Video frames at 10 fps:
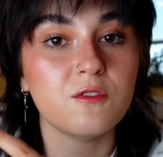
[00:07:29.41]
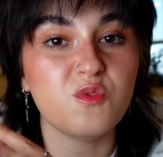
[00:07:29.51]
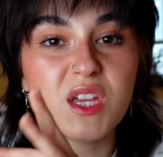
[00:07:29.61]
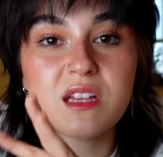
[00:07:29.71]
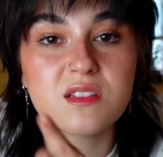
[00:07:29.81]

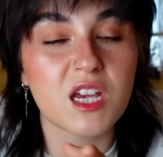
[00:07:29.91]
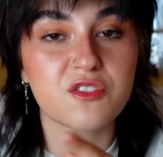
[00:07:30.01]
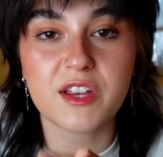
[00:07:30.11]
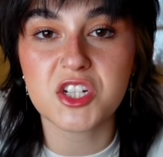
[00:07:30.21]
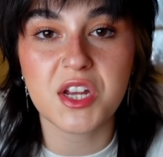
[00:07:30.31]
vegan slash
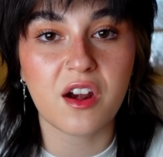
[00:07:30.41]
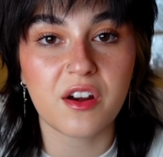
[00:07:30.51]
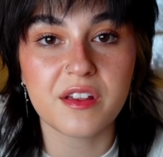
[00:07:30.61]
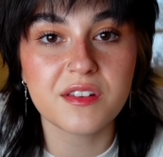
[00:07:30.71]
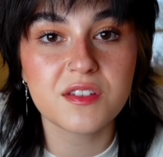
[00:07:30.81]

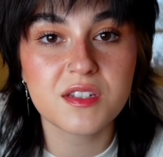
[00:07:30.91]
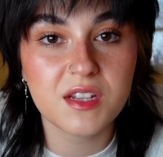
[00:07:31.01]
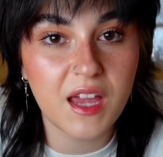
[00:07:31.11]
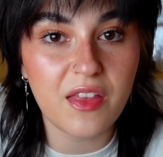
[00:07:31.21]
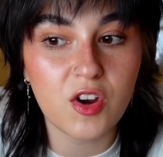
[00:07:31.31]
vegetarians
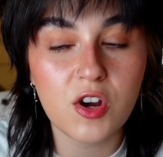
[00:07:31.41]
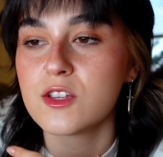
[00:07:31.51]
together.